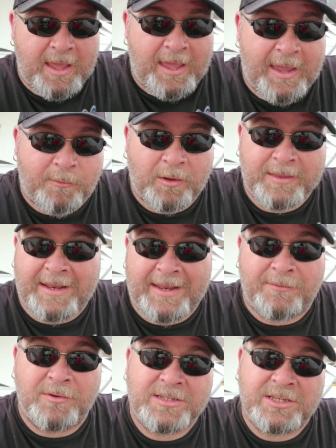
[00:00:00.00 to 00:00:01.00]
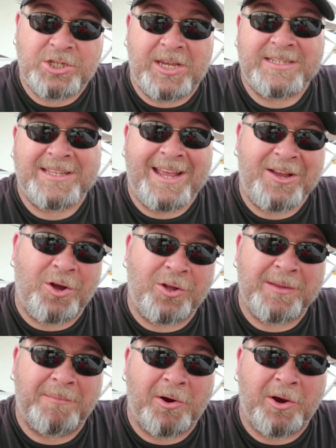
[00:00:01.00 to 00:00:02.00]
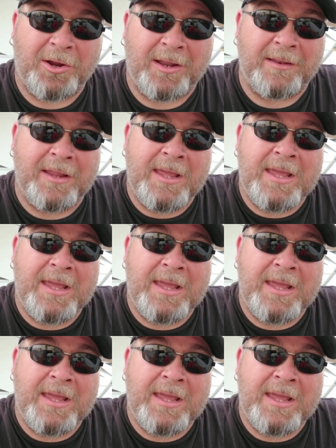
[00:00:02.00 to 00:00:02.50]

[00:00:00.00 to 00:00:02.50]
and what they did was suggest that I called the park and